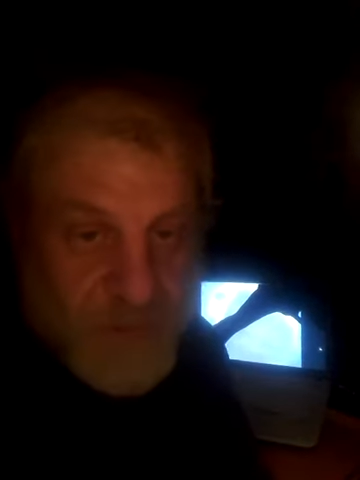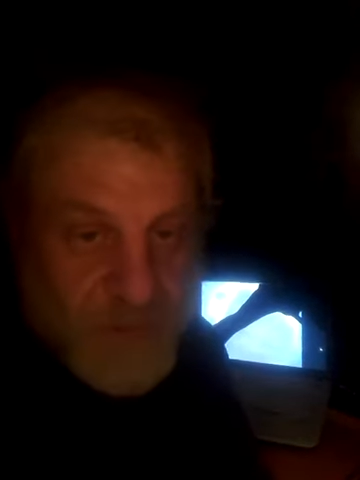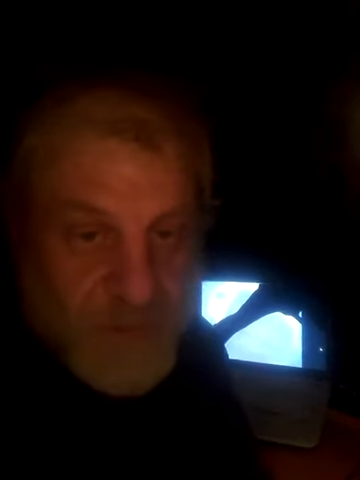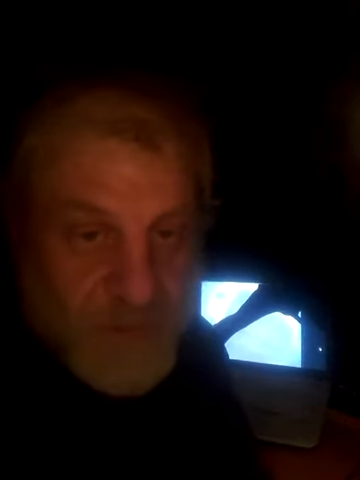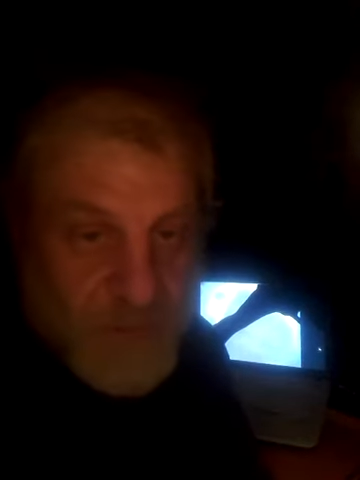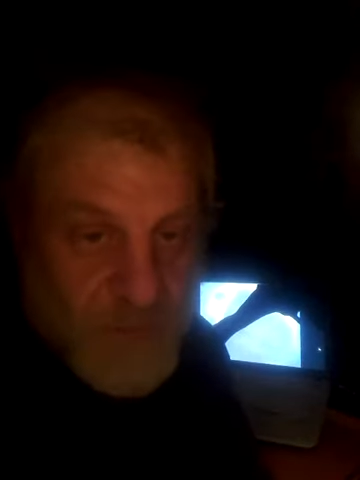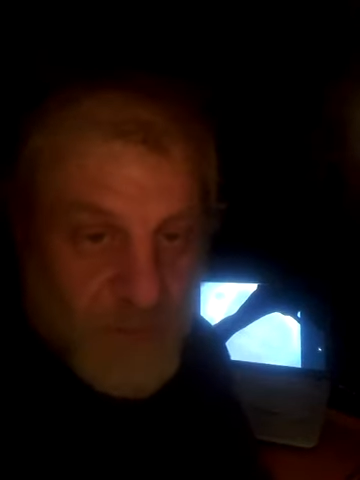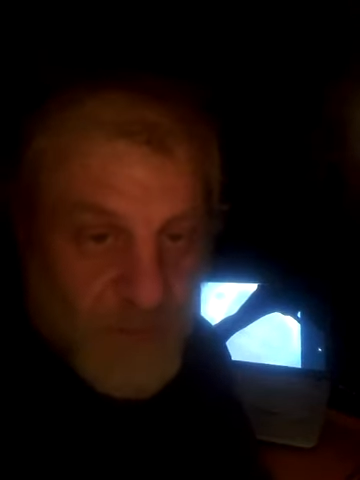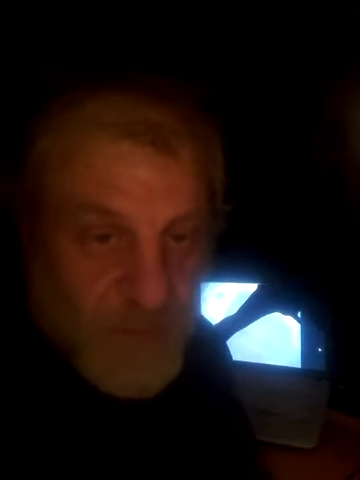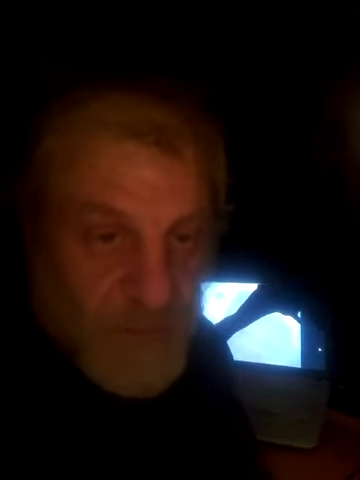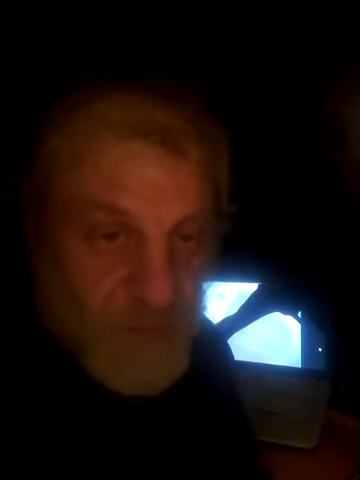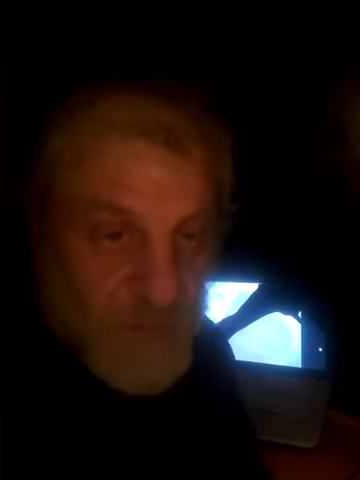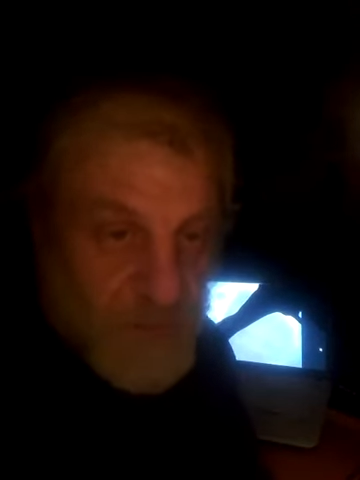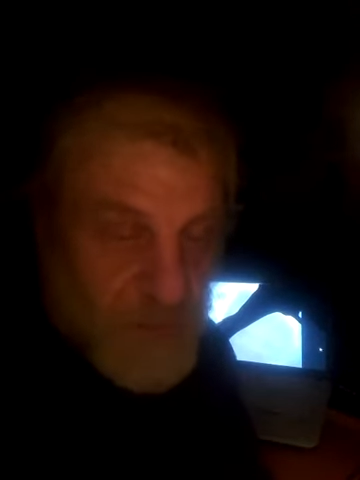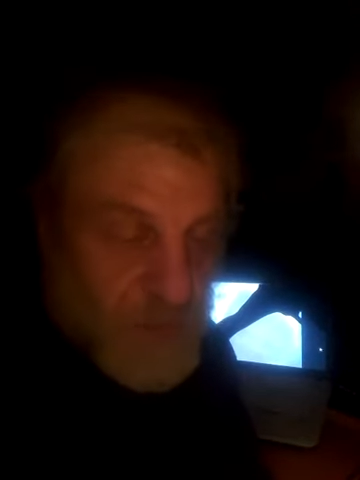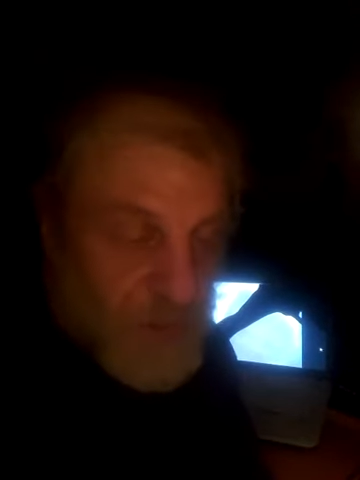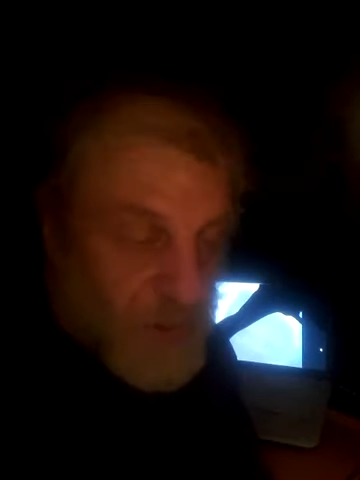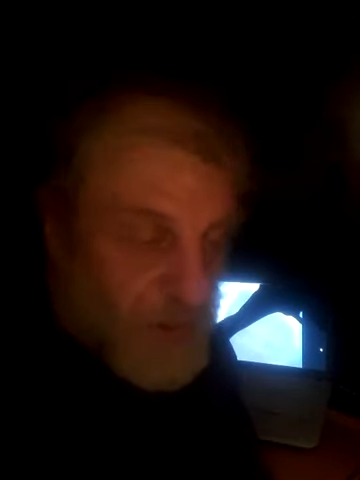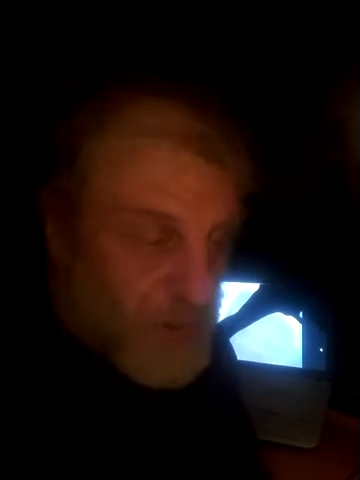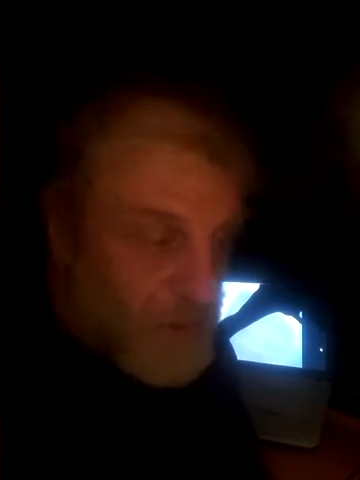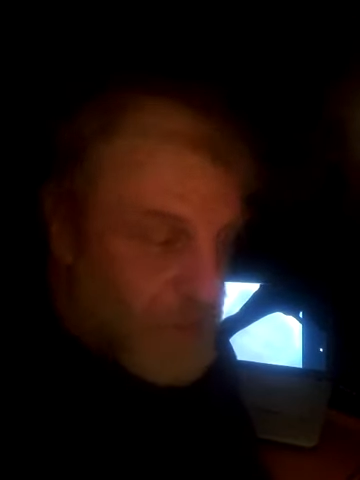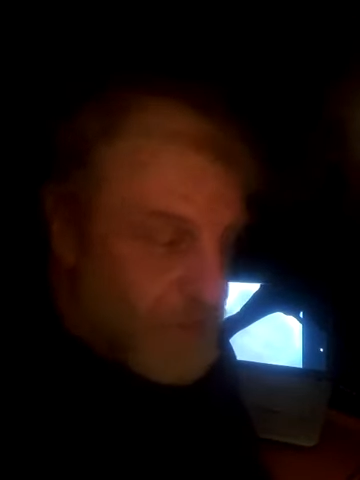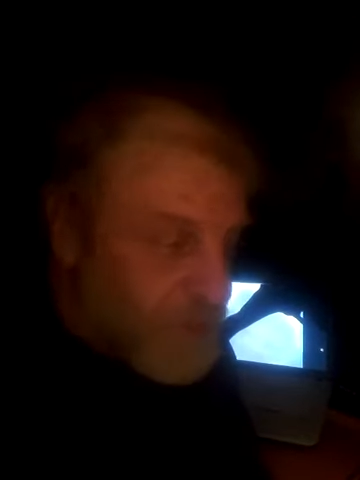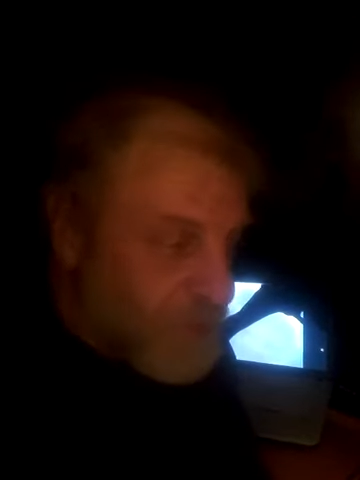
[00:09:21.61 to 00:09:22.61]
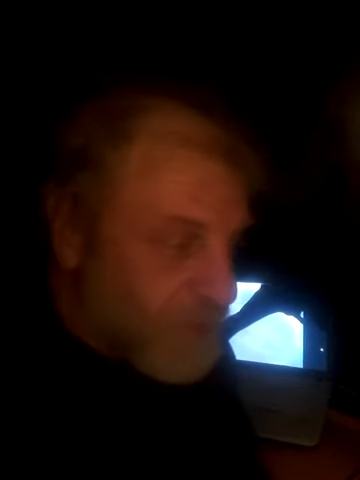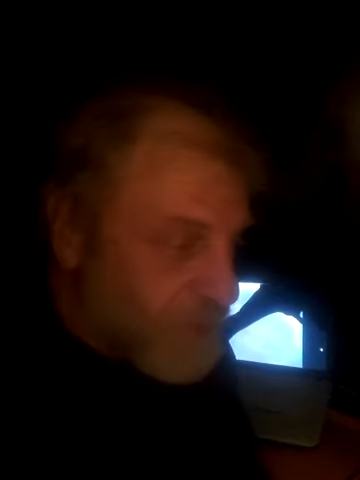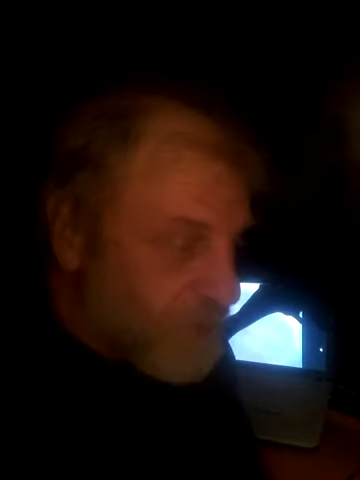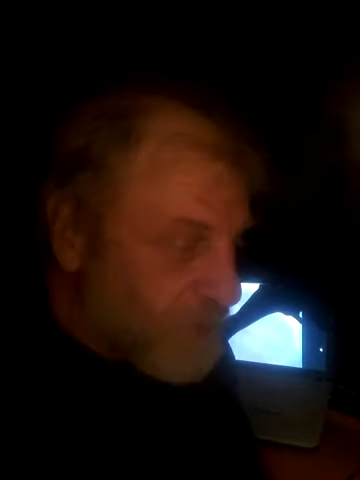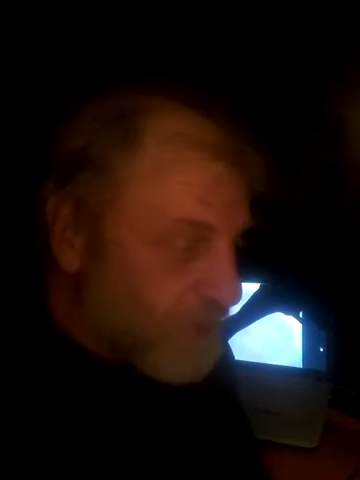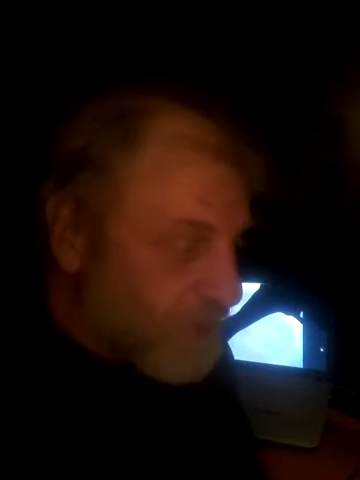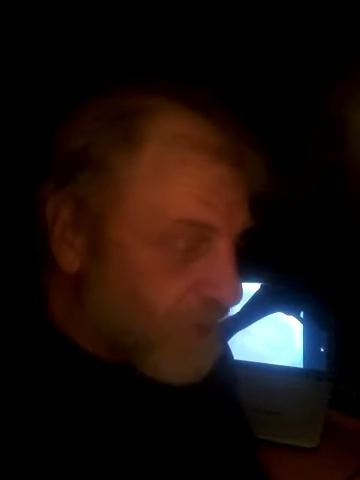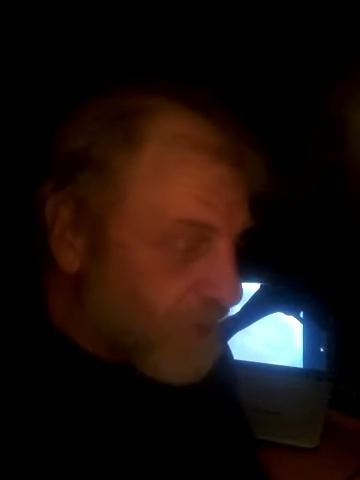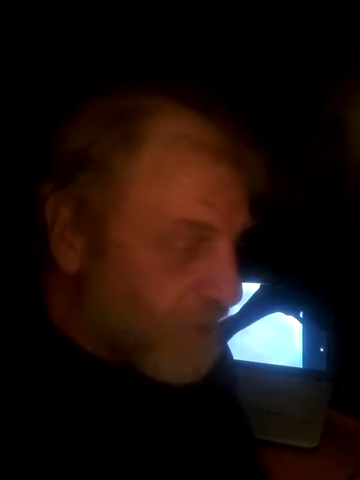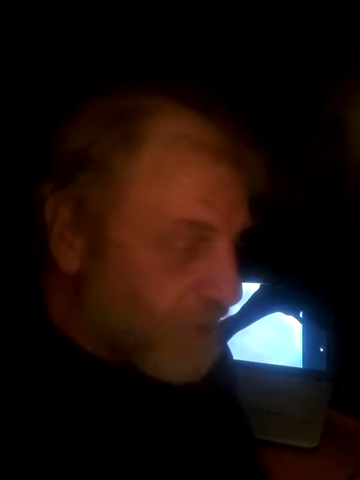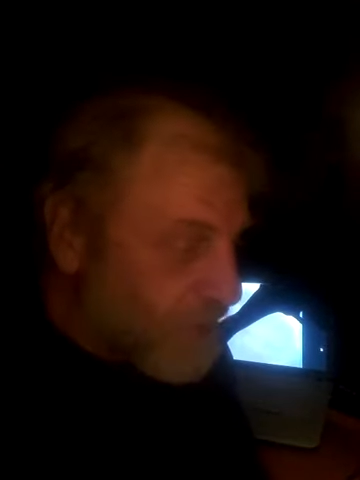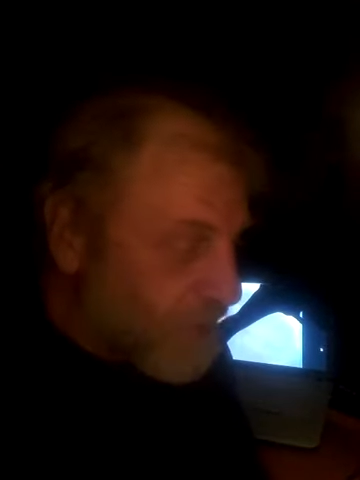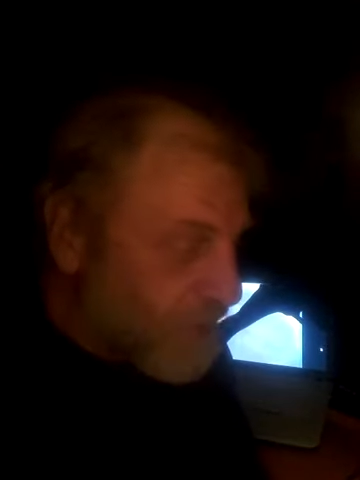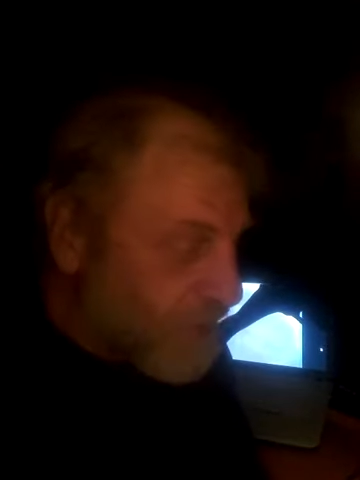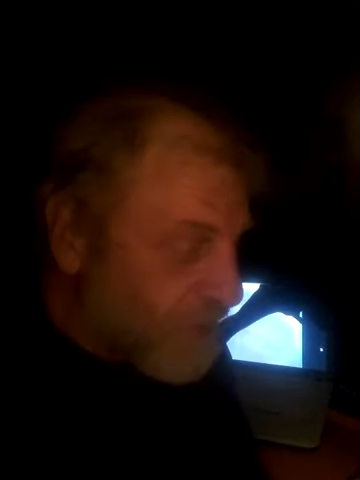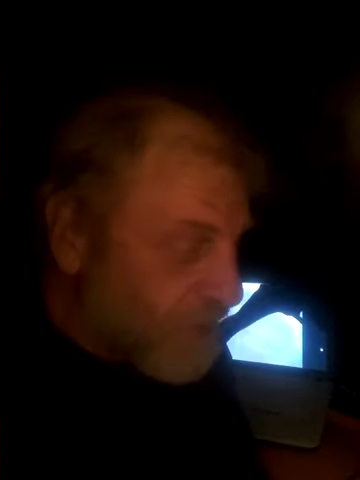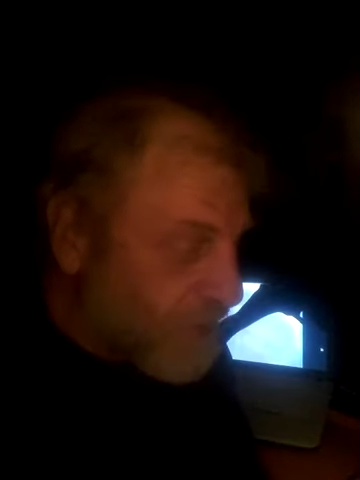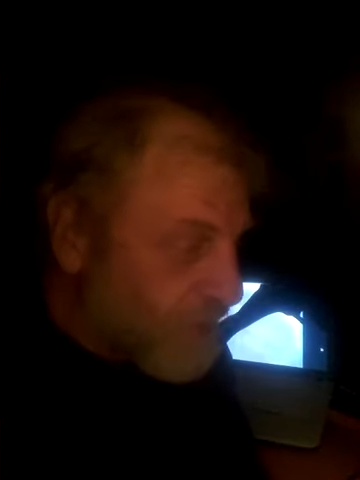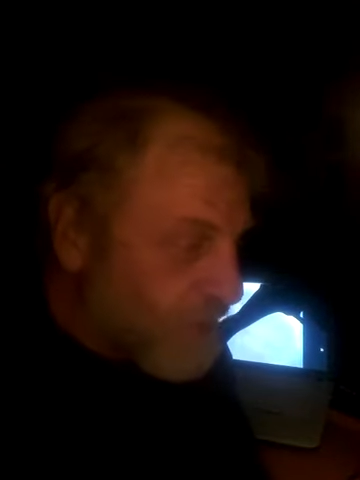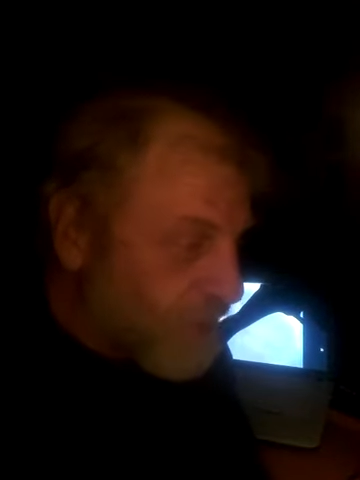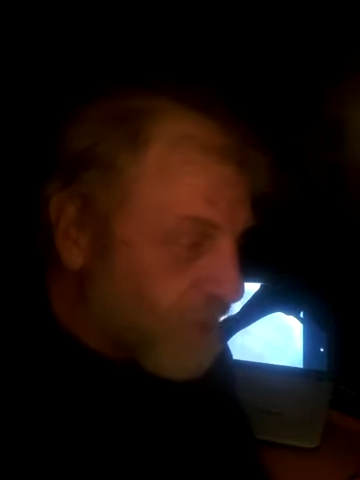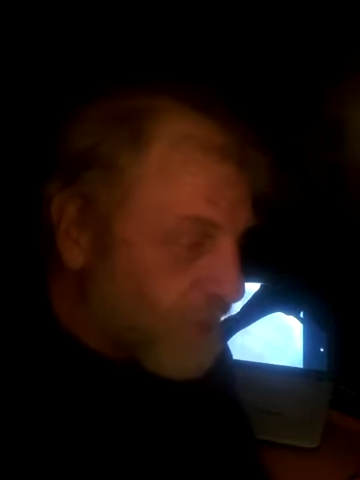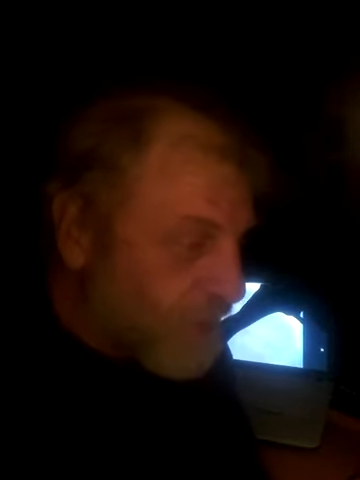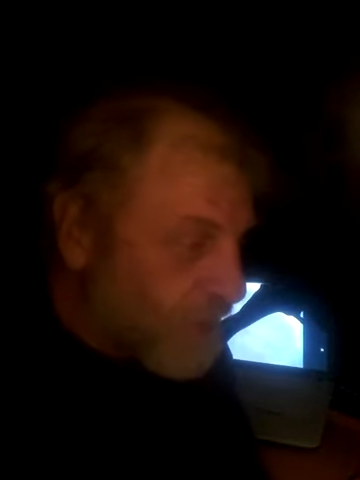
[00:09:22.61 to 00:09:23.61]
wrote it down, and then
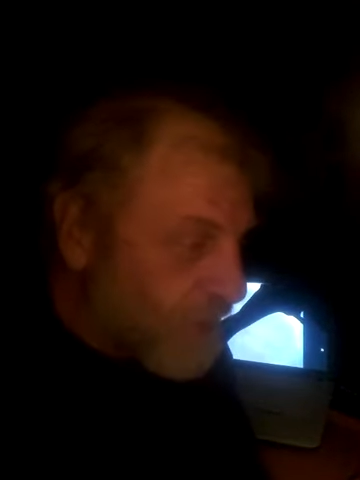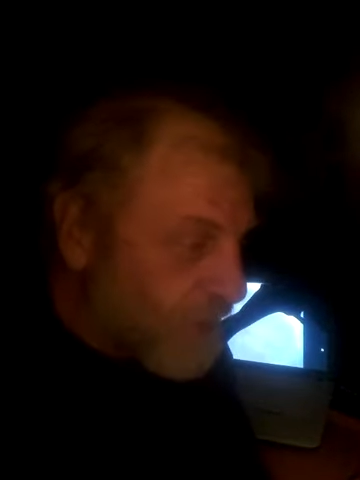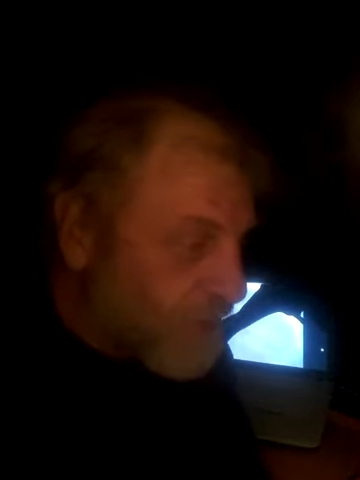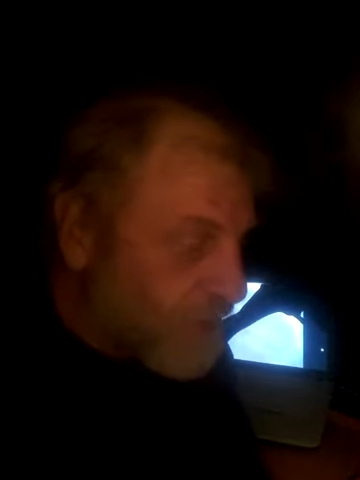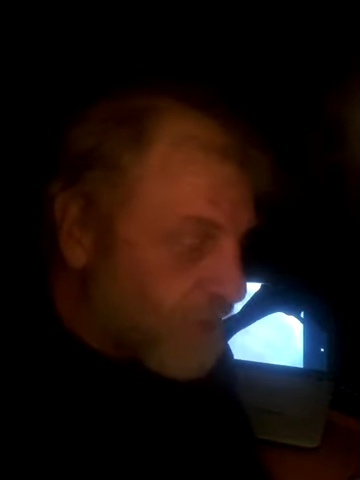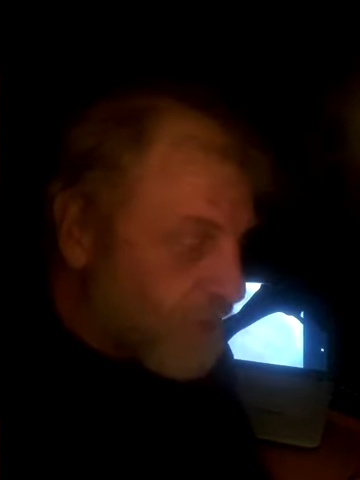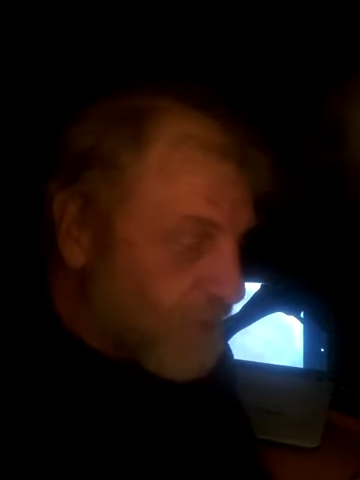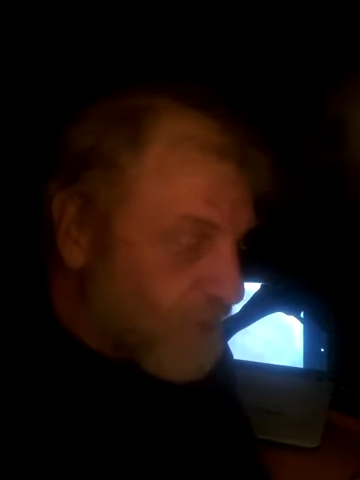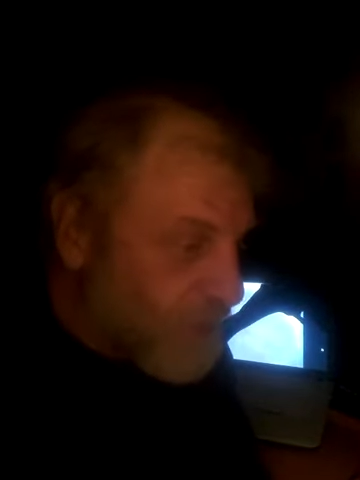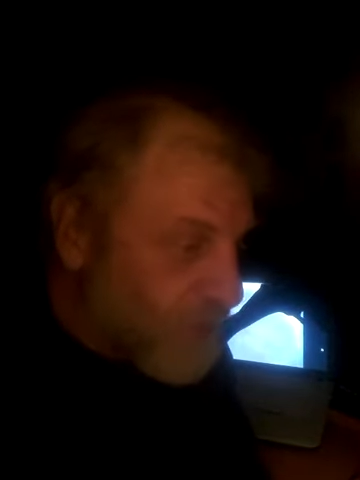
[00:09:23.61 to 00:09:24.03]
because that's